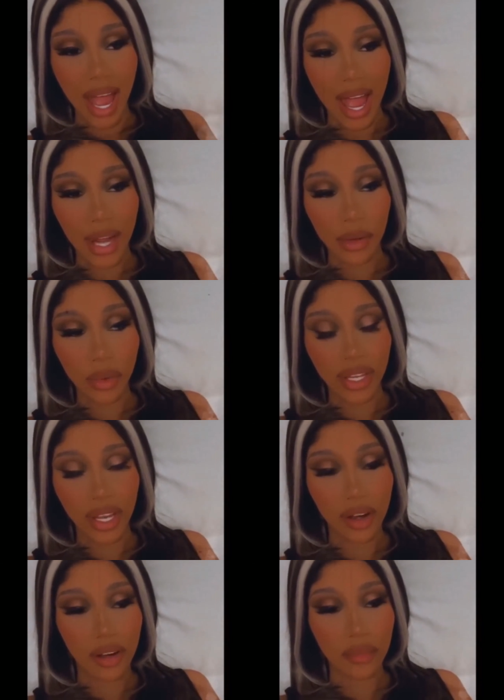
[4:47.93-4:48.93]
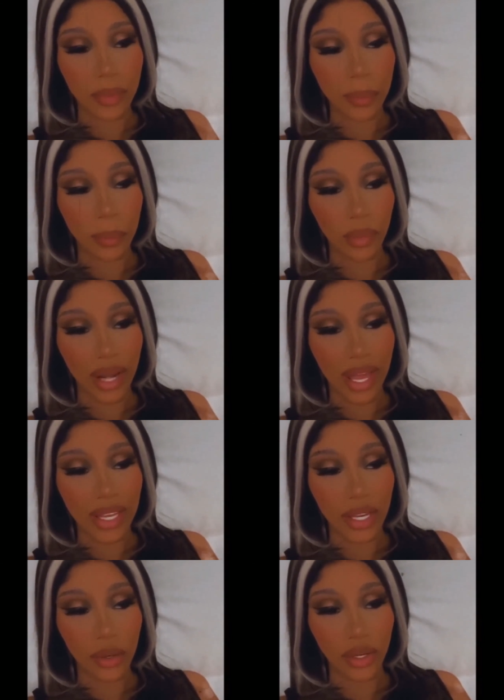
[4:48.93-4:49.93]
I don't care if people
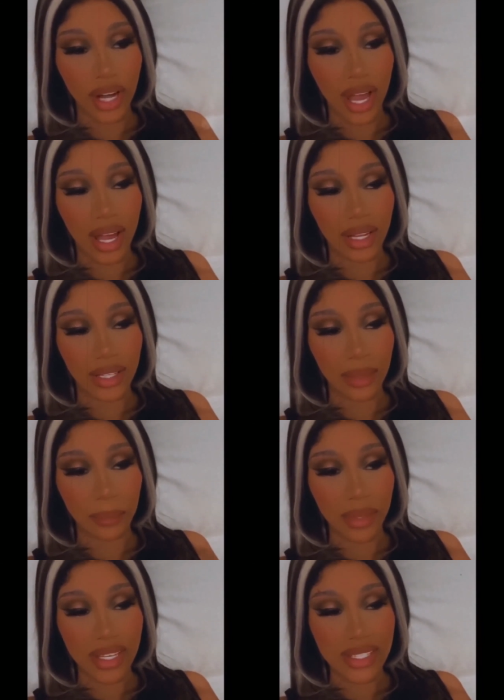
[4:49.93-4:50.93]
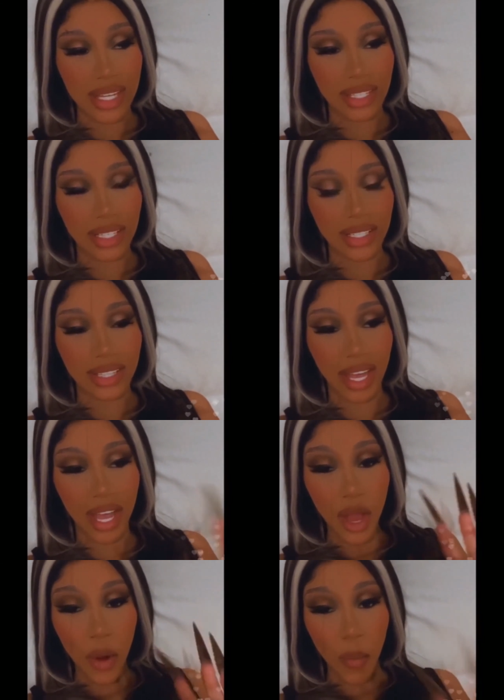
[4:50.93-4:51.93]
like it or not, because at the end of the
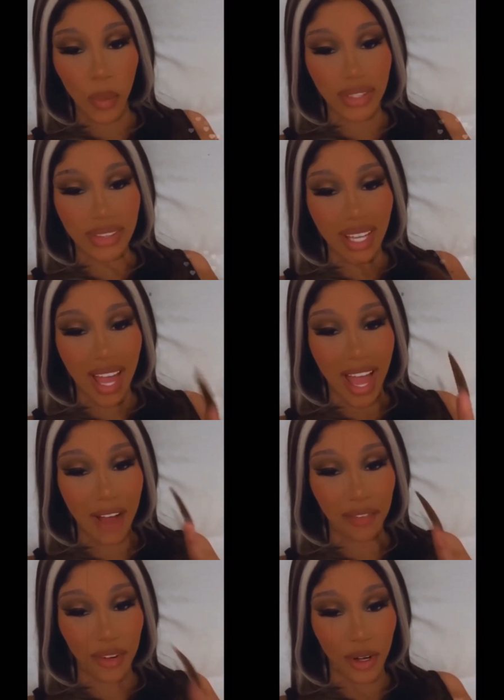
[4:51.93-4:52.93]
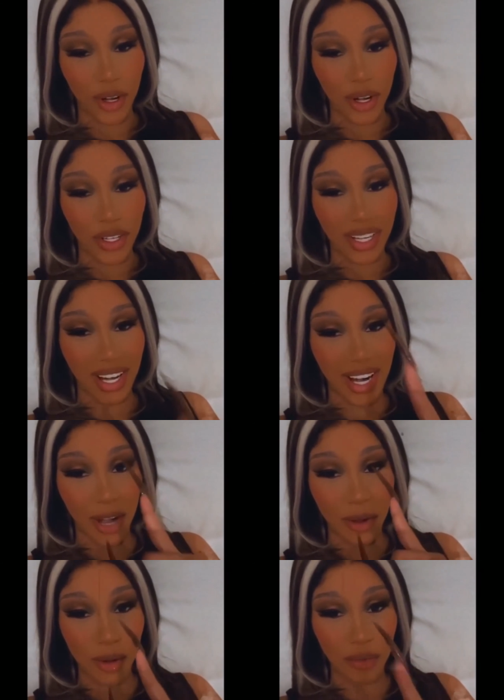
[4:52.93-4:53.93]
day, one thing I have learned, and
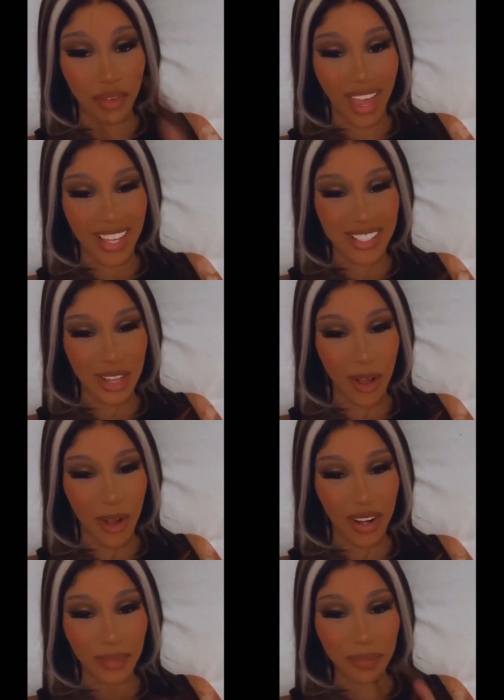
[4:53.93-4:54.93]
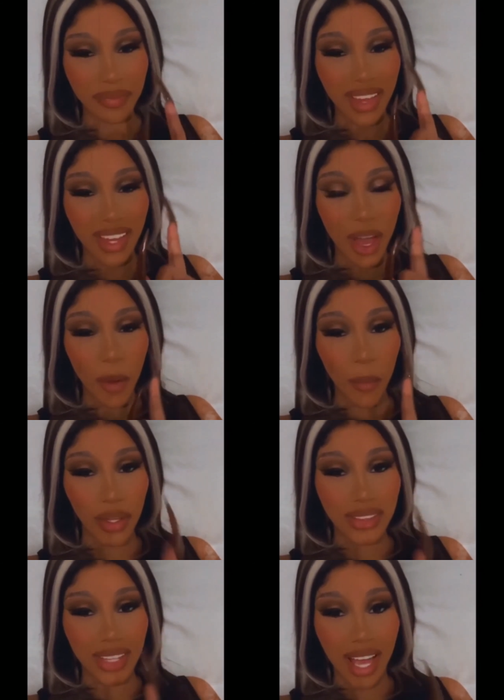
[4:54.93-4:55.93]
I don't know if Hey Star,
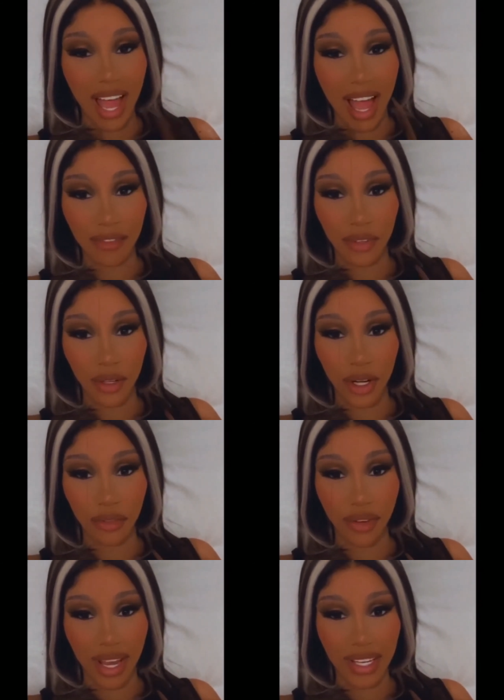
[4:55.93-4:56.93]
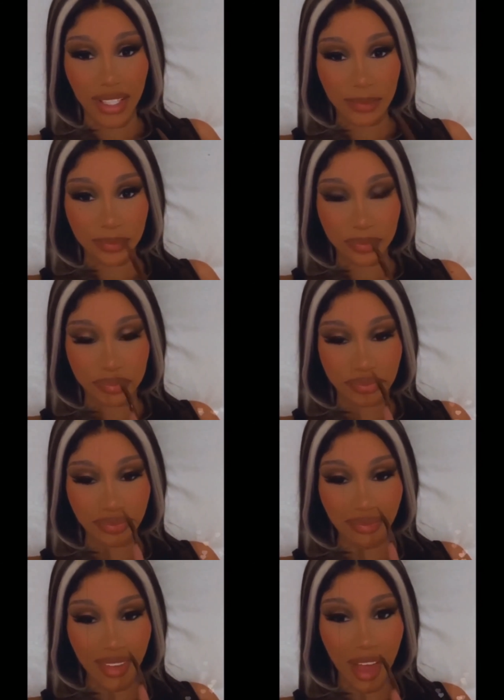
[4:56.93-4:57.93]
one thing I have learned, right,
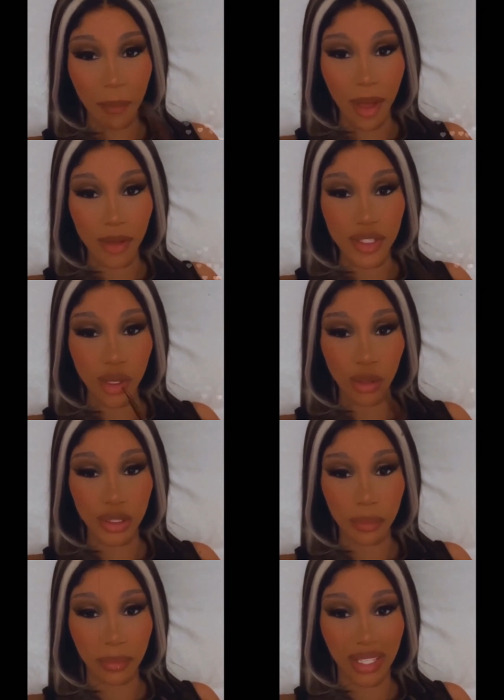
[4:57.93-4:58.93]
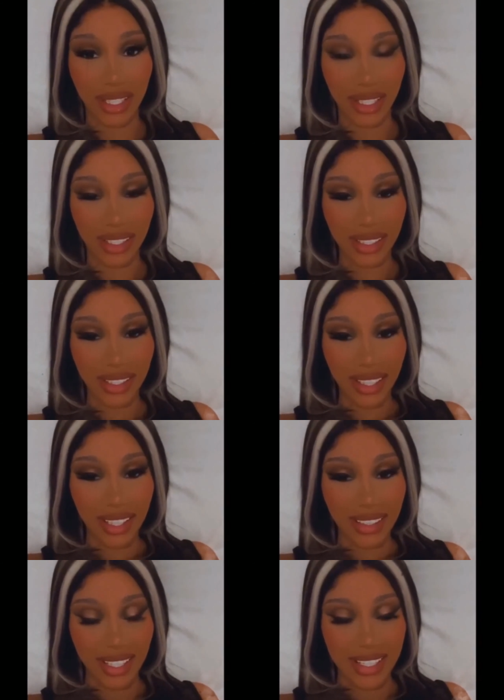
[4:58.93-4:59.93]
about social media
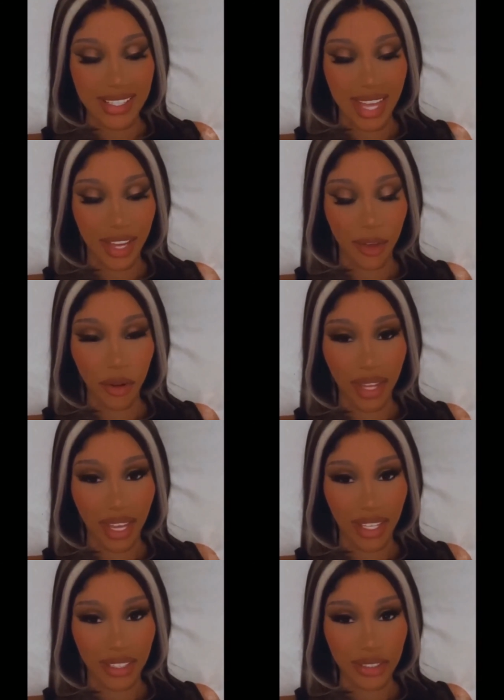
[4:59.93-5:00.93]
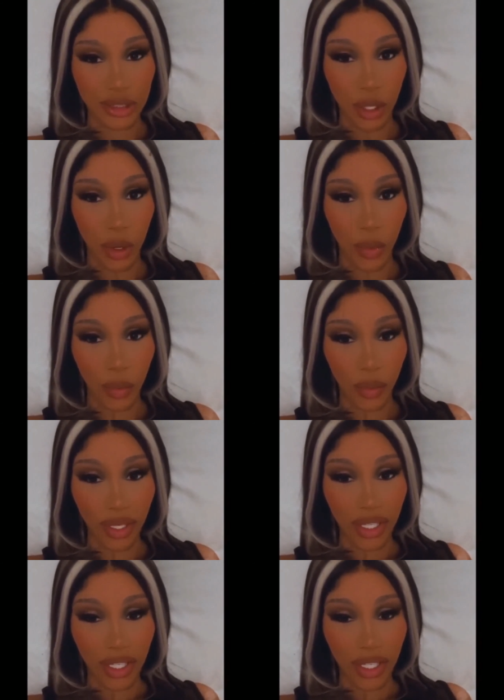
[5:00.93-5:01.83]
that it's like, okay, so